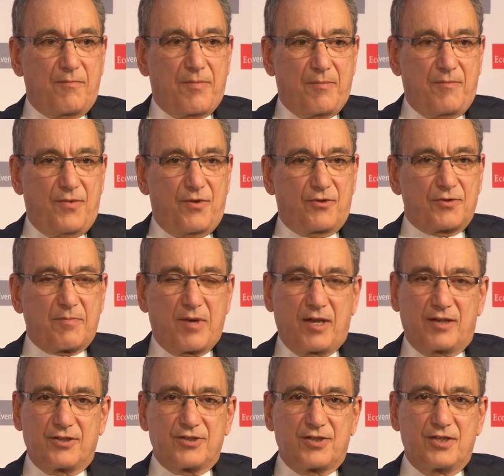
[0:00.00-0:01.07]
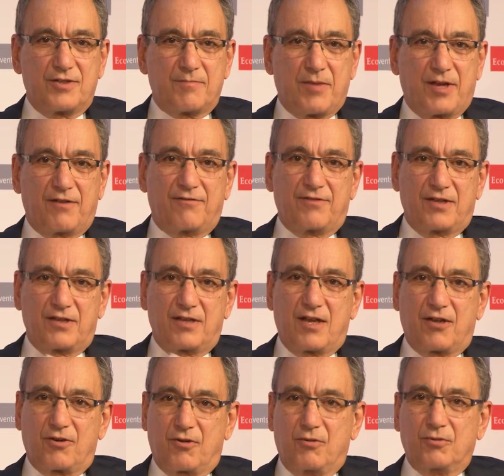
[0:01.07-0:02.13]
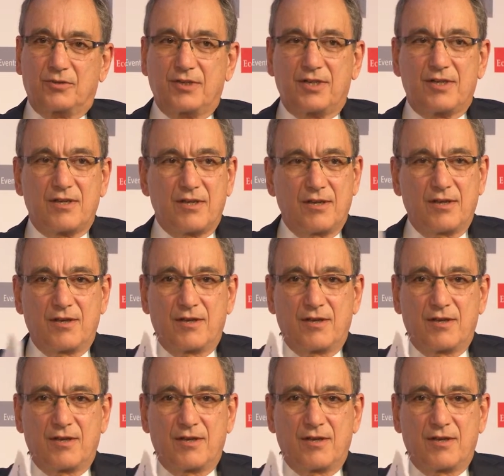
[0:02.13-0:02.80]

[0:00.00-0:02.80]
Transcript: those policies benefit not only